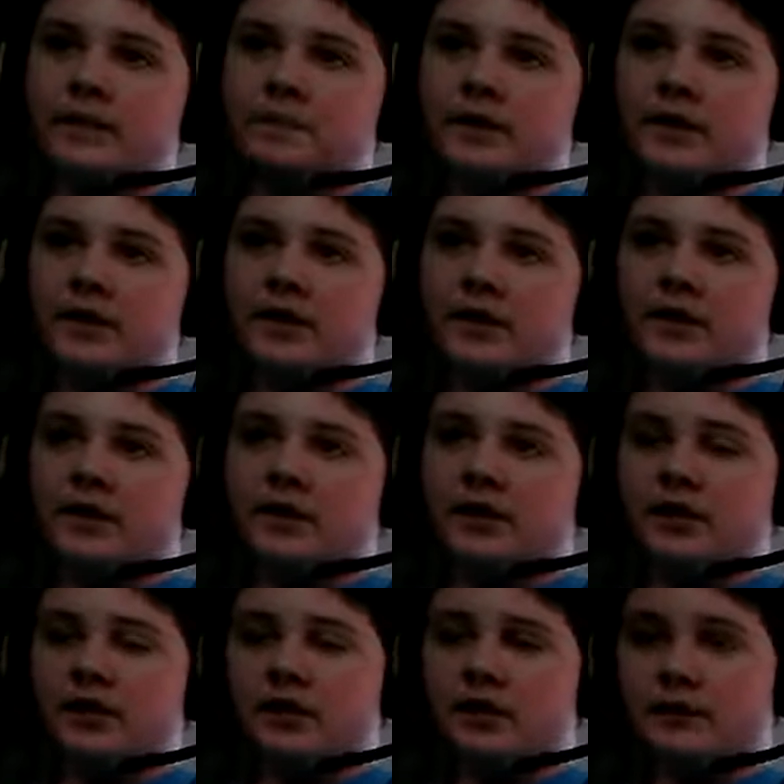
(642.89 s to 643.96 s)
But
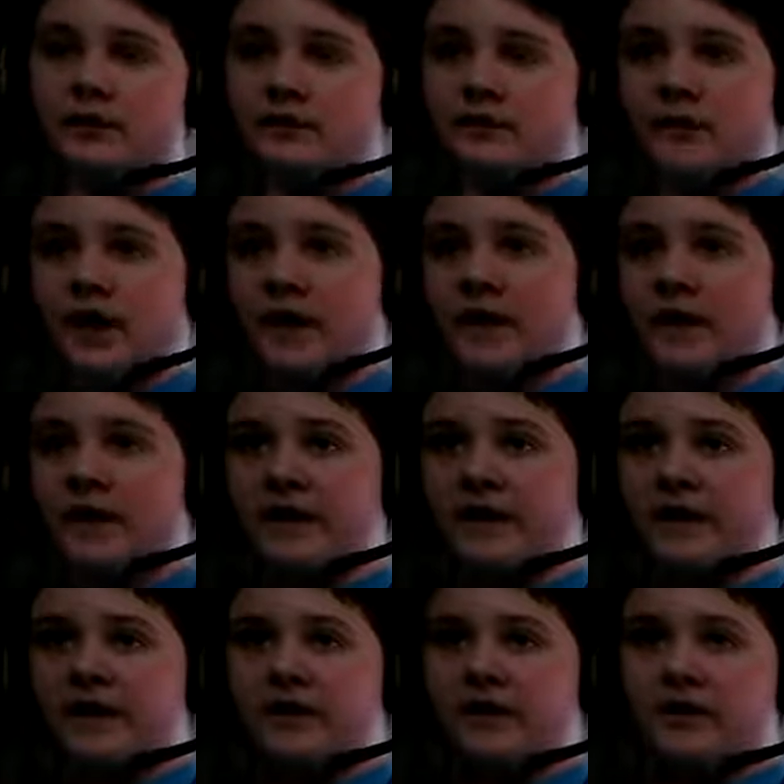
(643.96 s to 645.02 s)
I
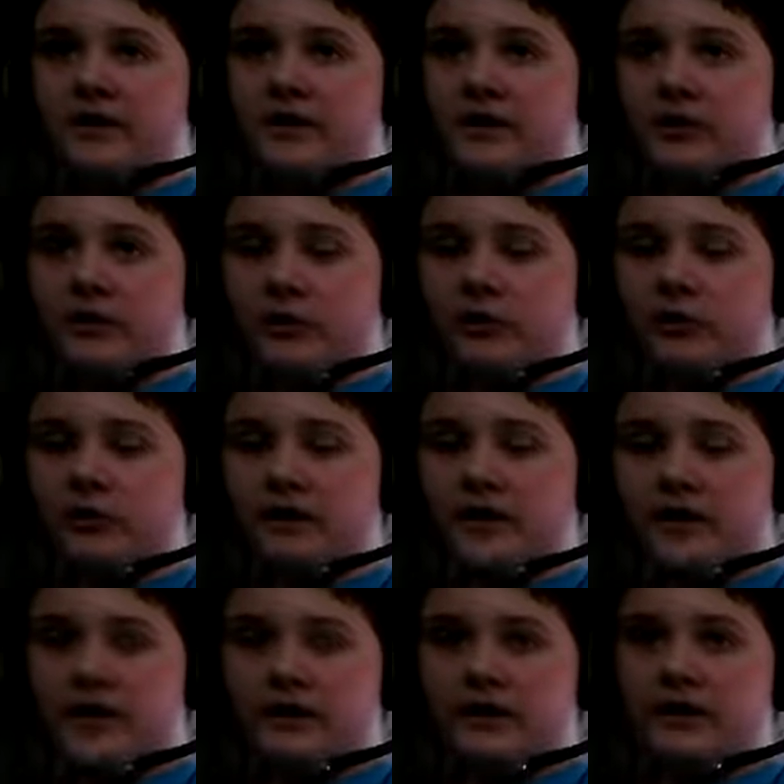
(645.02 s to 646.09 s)
think a
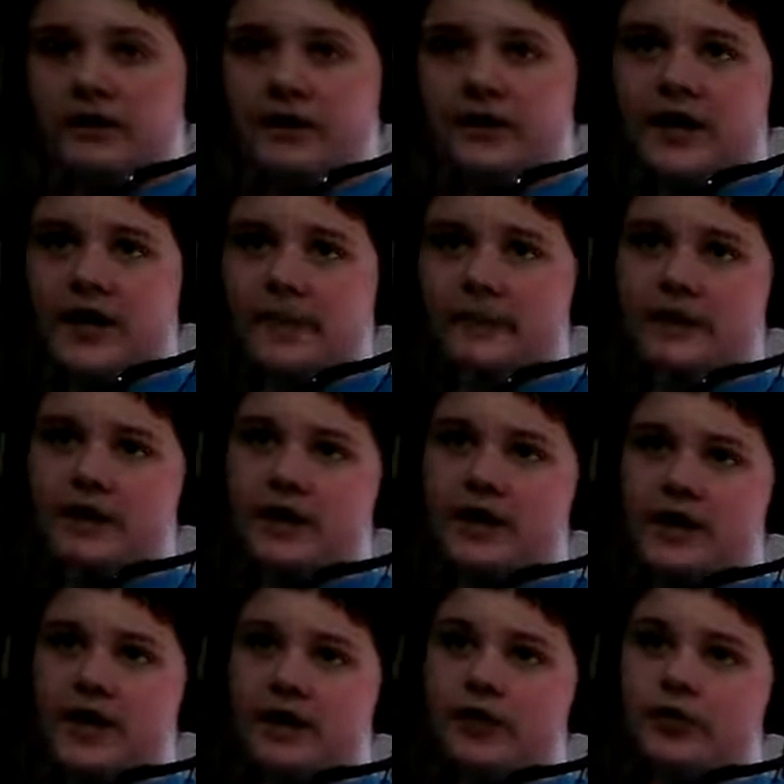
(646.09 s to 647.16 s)
hurricane like happened
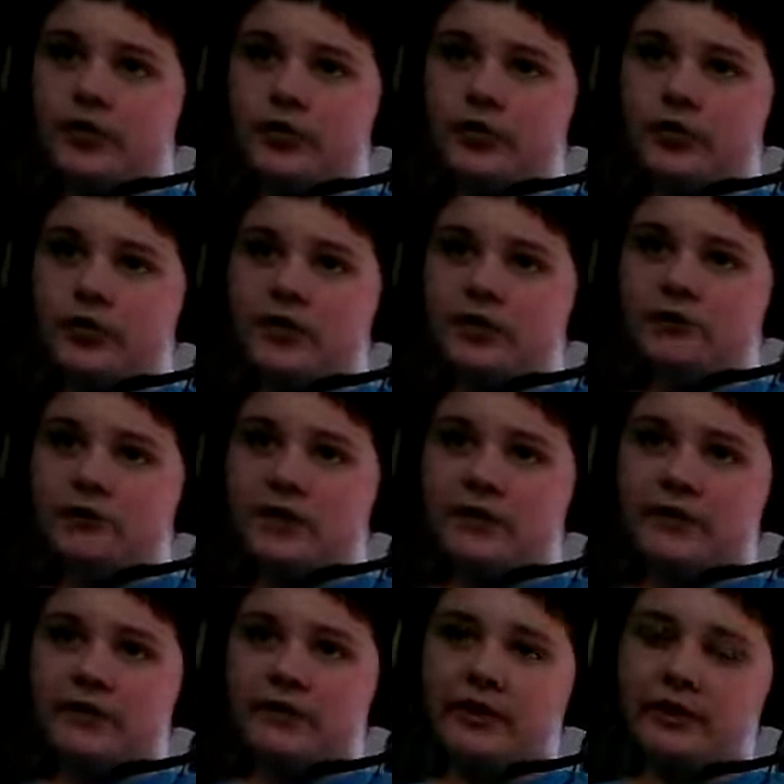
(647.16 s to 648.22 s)
on headquarters
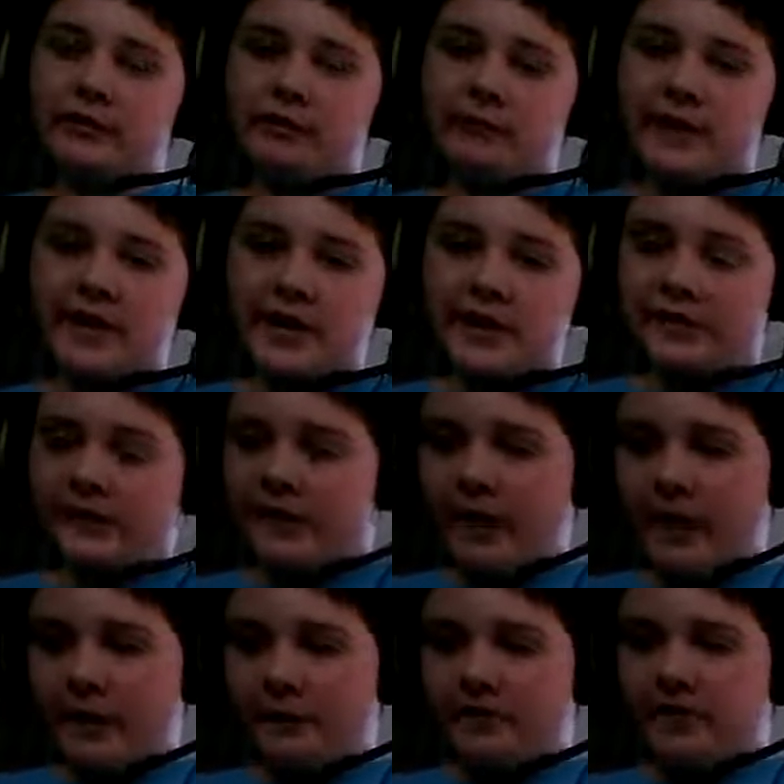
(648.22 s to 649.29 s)
whenever they were making the
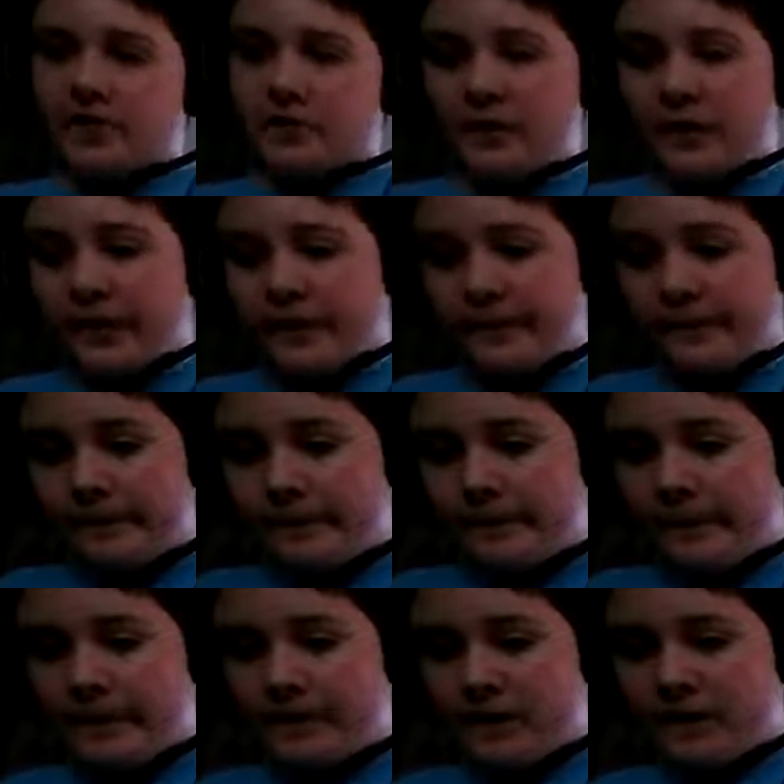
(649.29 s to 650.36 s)
game or something.
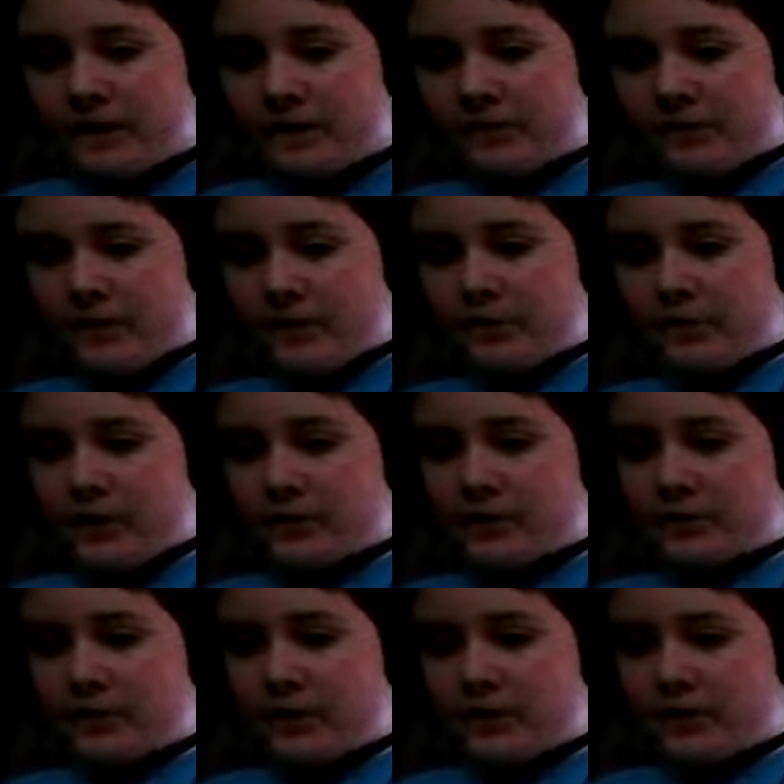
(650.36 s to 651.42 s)
So they
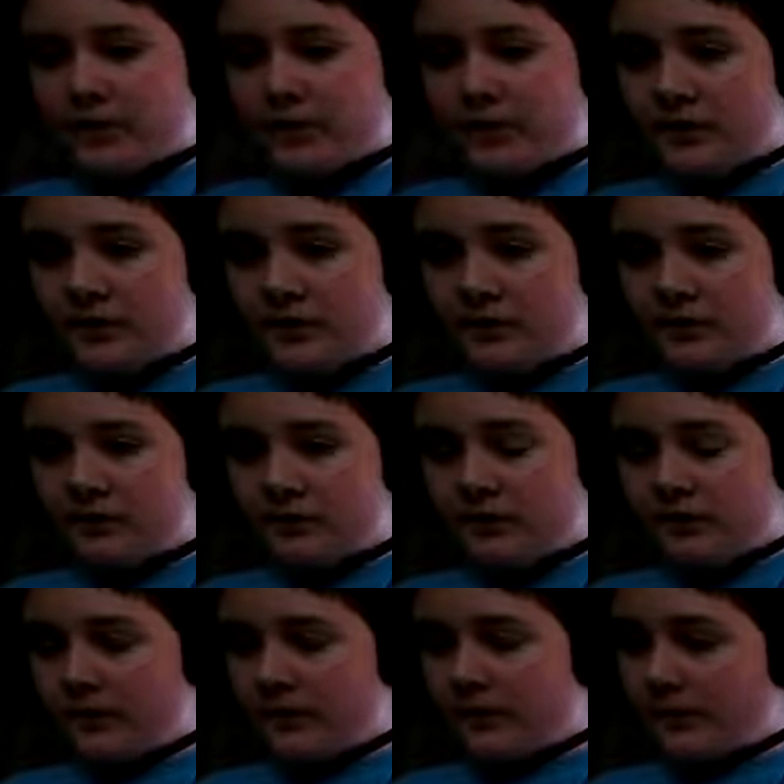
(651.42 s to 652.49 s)
probably
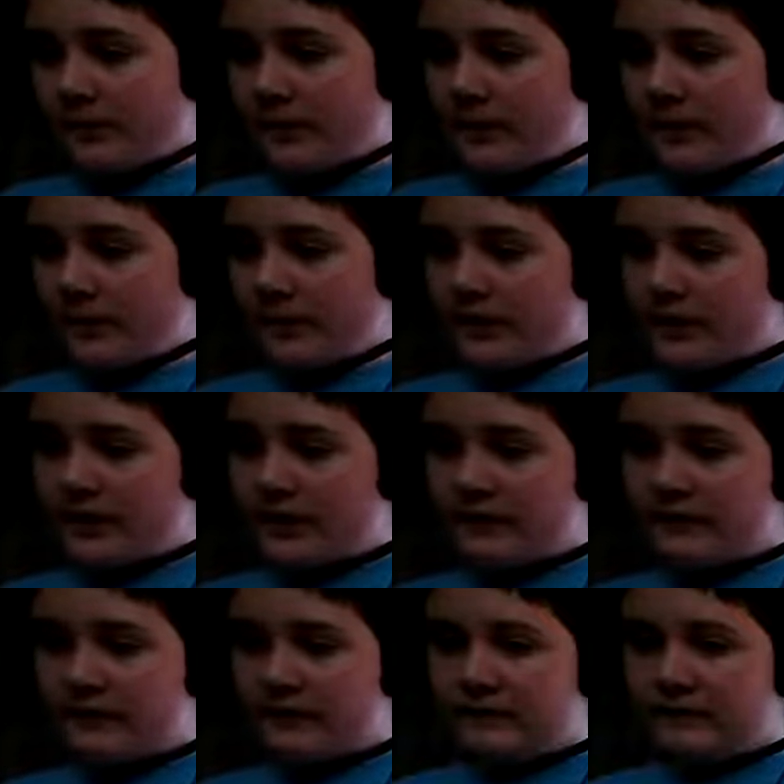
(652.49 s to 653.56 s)
were a little bit like,